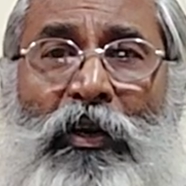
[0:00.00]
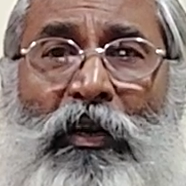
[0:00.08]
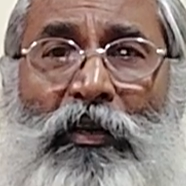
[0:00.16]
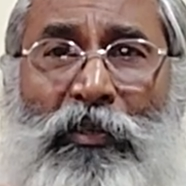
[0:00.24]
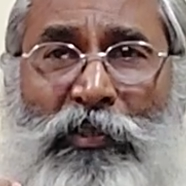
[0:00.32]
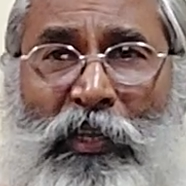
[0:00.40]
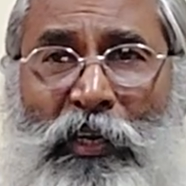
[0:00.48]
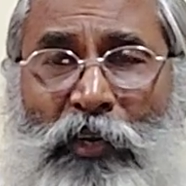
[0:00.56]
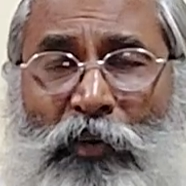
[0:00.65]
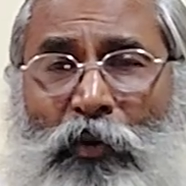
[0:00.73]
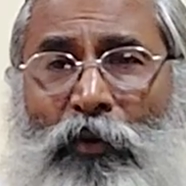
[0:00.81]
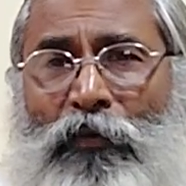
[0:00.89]
and the
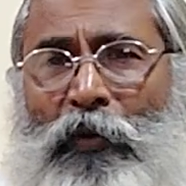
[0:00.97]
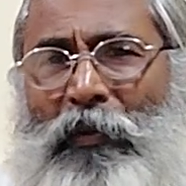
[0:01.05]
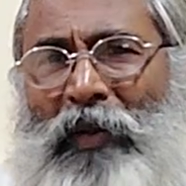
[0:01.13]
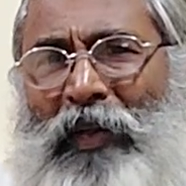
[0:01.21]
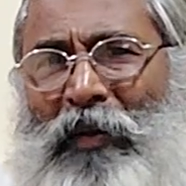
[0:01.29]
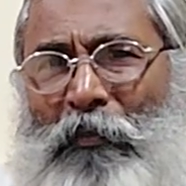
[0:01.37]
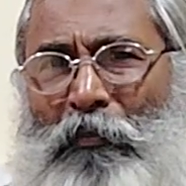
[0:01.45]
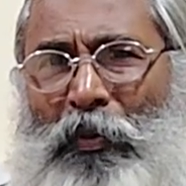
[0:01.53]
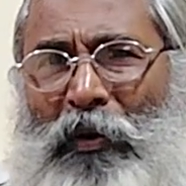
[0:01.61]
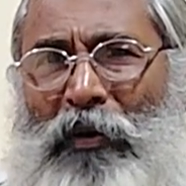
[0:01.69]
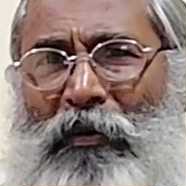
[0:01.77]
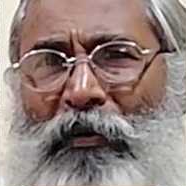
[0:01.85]
skin tone will be like a
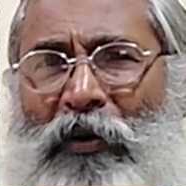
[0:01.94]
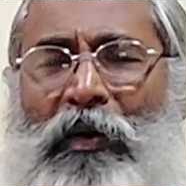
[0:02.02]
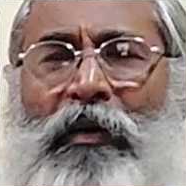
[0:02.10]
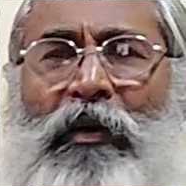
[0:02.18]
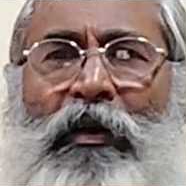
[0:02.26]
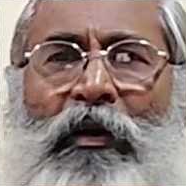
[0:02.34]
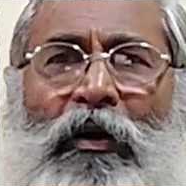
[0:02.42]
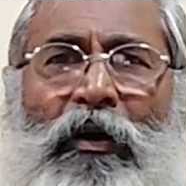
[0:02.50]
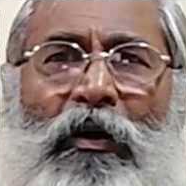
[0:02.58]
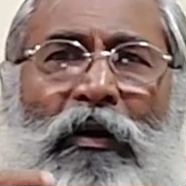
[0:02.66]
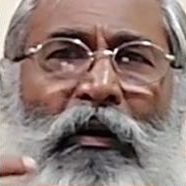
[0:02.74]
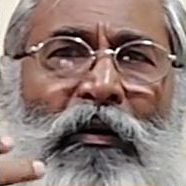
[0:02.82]
burnt red,
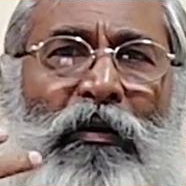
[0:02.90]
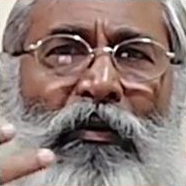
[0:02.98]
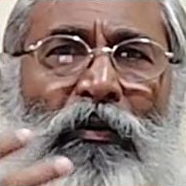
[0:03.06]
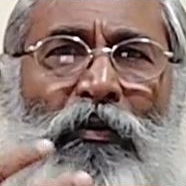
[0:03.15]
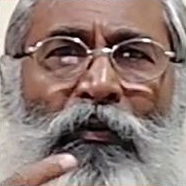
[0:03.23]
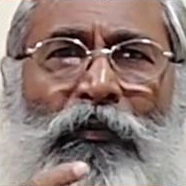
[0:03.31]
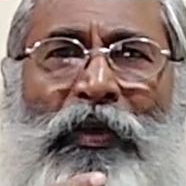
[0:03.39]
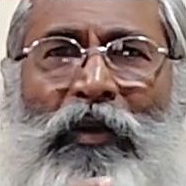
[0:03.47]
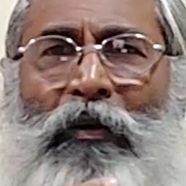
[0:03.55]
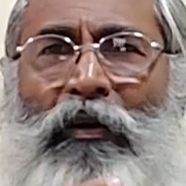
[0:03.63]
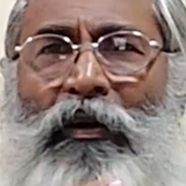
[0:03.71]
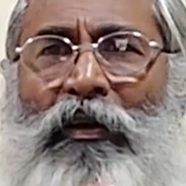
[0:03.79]
or, you know, we
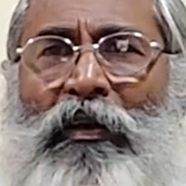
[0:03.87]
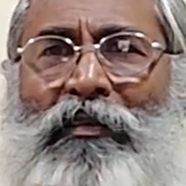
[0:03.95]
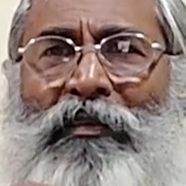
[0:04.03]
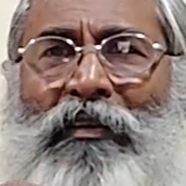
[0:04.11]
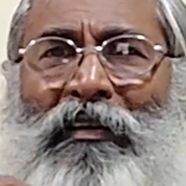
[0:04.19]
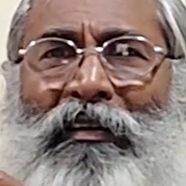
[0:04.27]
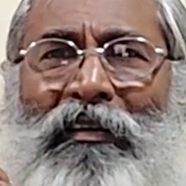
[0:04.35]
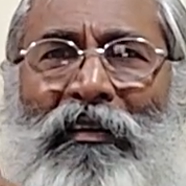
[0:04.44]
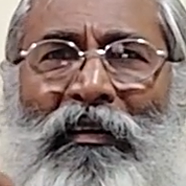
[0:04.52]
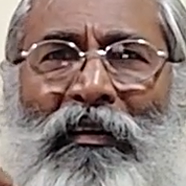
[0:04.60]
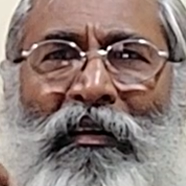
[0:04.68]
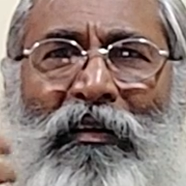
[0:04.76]
call it as a
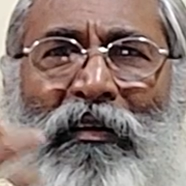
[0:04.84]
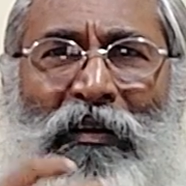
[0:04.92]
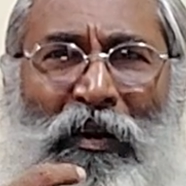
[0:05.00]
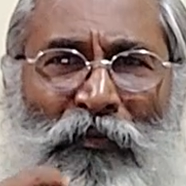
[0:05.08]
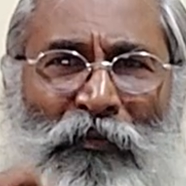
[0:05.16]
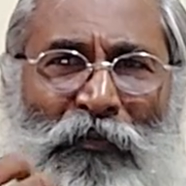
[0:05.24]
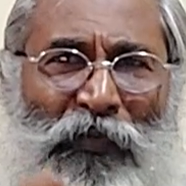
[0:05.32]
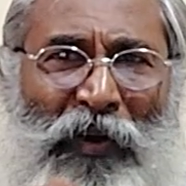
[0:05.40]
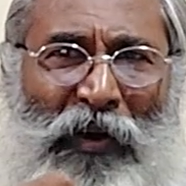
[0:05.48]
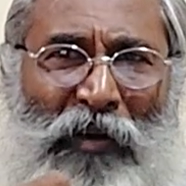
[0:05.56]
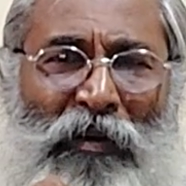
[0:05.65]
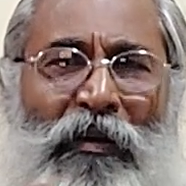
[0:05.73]
rough
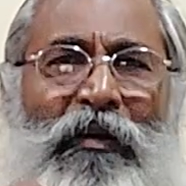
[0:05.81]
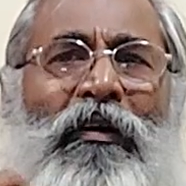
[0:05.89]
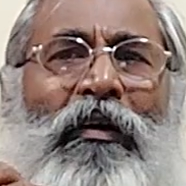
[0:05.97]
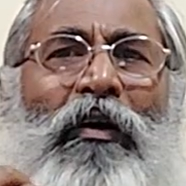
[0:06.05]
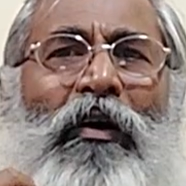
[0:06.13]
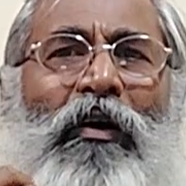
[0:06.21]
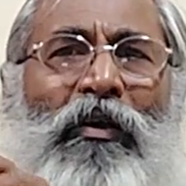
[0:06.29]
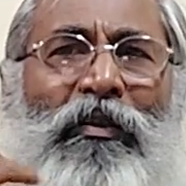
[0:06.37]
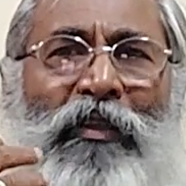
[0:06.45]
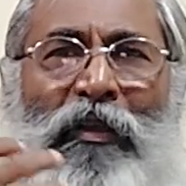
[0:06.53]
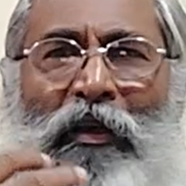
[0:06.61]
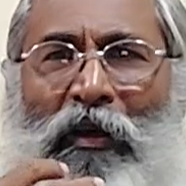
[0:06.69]
red
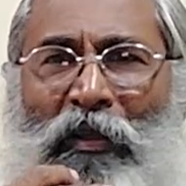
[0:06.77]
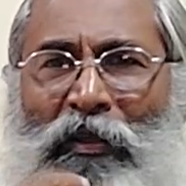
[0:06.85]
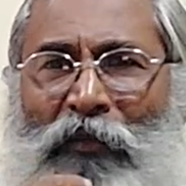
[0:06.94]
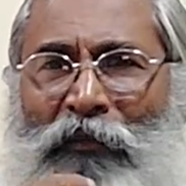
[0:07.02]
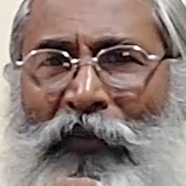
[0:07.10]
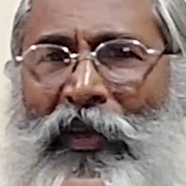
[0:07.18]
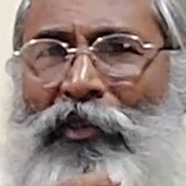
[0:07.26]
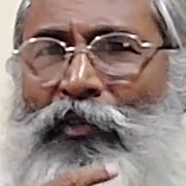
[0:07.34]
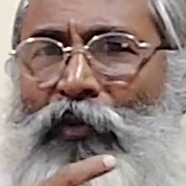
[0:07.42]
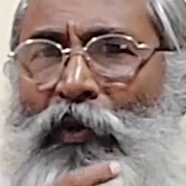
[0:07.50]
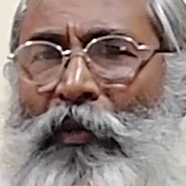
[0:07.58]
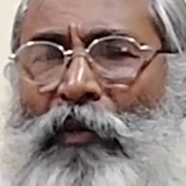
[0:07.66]
on the, and the
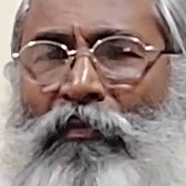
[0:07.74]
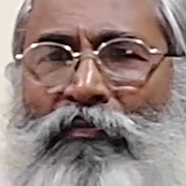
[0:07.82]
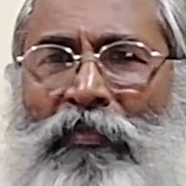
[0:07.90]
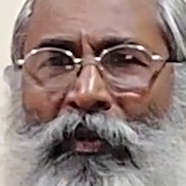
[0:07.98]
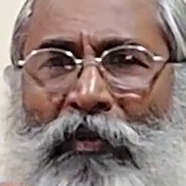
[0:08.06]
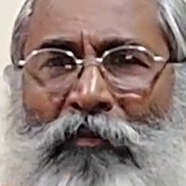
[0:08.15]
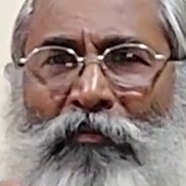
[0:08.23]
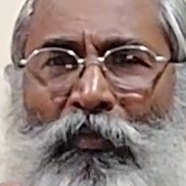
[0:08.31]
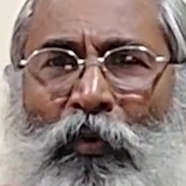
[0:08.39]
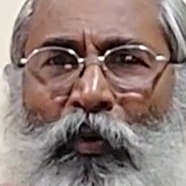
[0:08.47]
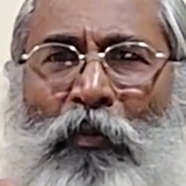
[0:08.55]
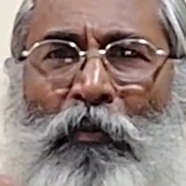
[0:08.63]
face will be, you know,
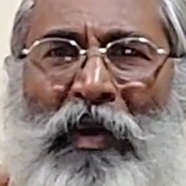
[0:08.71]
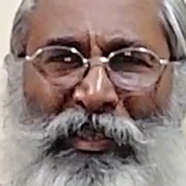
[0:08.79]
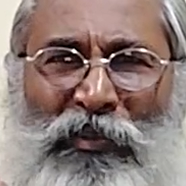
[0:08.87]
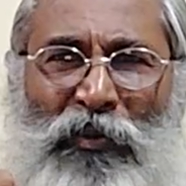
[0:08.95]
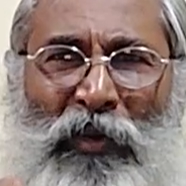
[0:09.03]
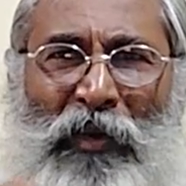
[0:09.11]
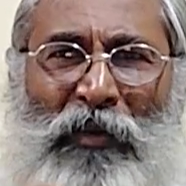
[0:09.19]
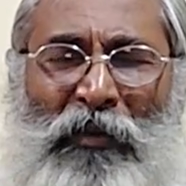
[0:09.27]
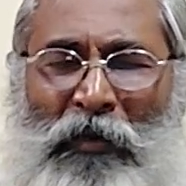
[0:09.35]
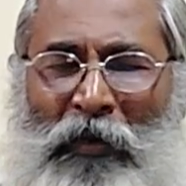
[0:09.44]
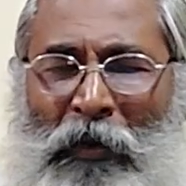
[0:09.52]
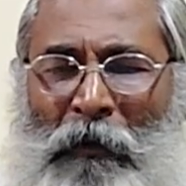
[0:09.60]
more masculine
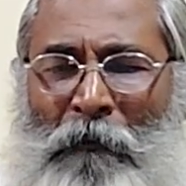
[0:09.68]
in